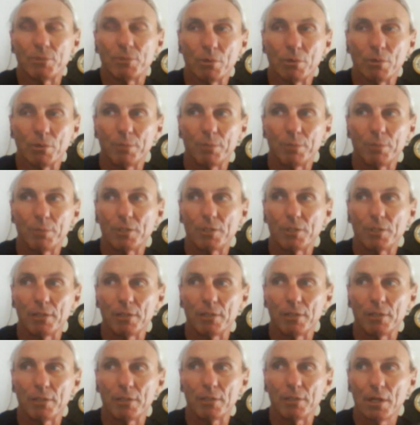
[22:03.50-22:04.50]
and
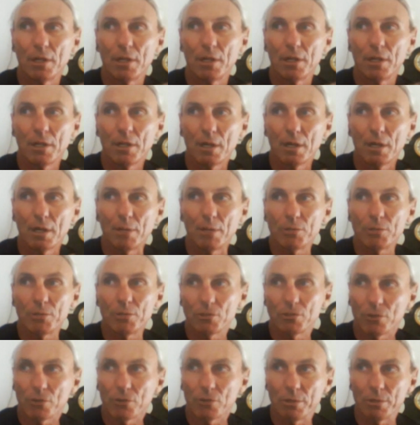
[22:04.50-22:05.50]
absorption,
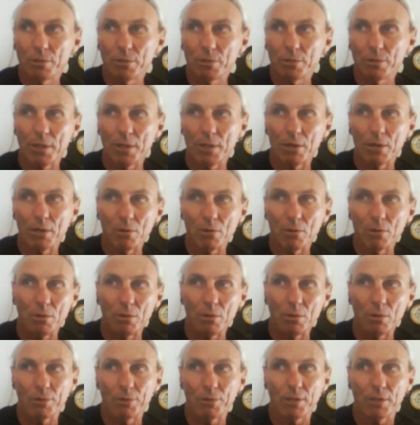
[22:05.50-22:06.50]
which is going to be our
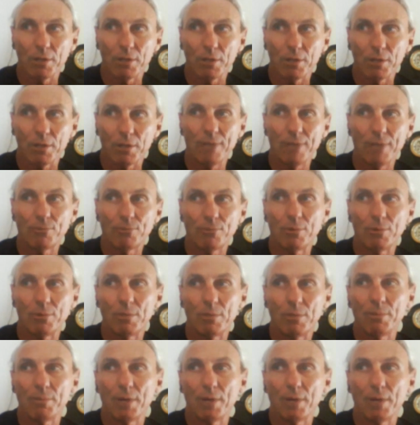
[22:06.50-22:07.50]
goal with Ken's
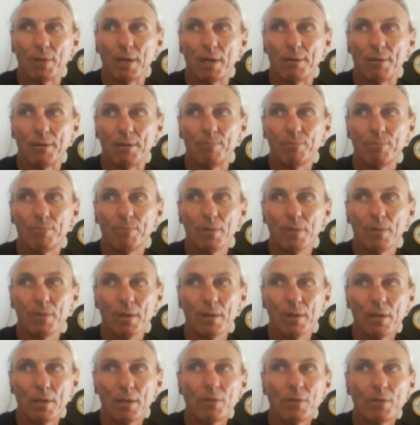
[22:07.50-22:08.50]
room,
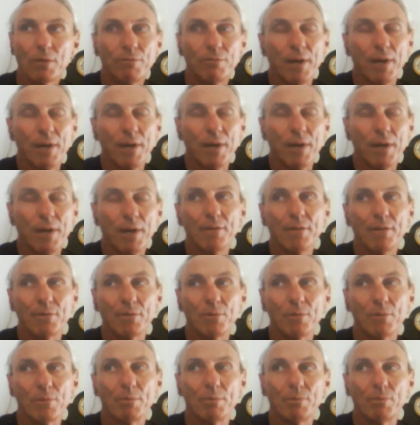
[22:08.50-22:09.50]
you find
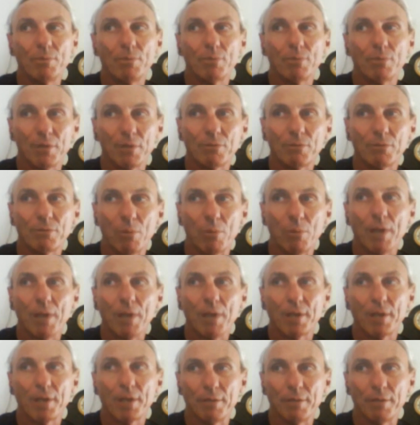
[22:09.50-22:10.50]
that the room is
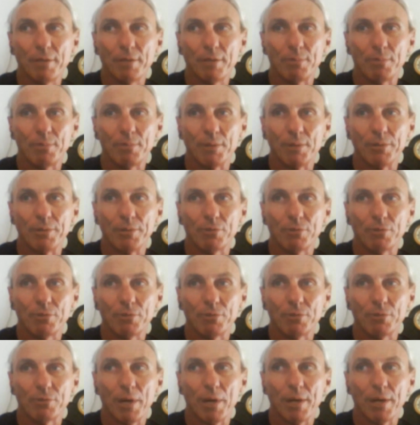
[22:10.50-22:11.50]
quite comfortable.
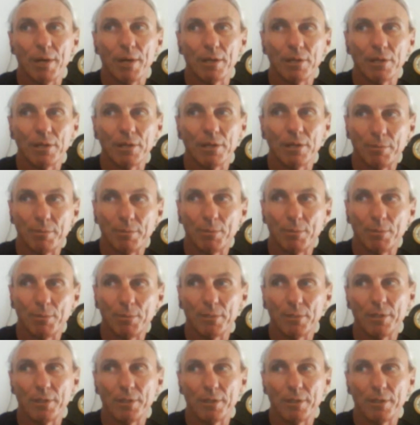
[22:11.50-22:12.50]
It's quite
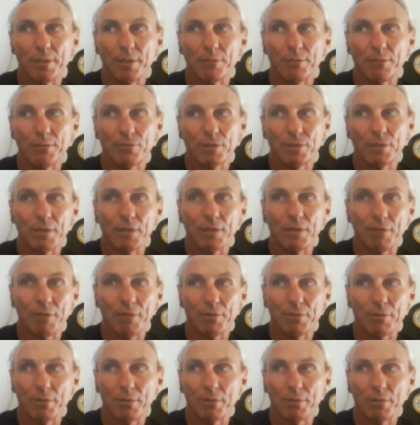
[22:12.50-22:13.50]
livable, and it's
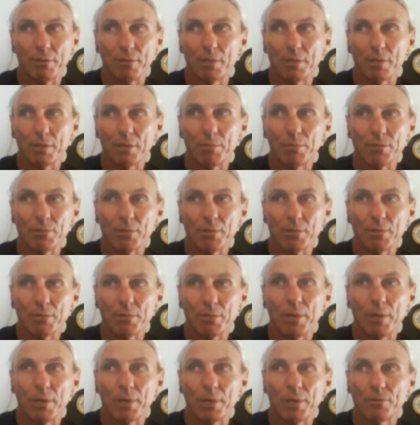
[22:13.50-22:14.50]
definitely a place
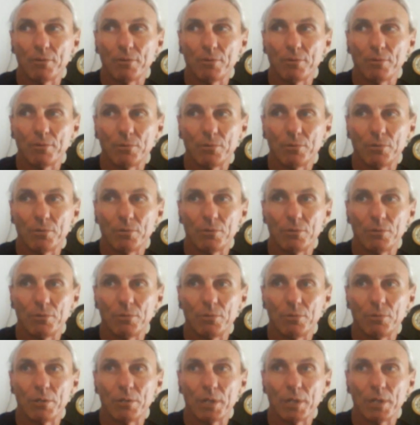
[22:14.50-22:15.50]
where you want to
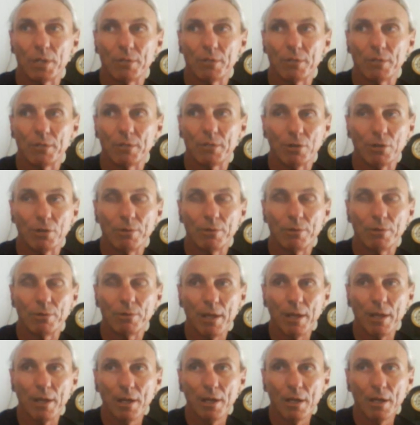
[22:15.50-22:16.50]
do work in. So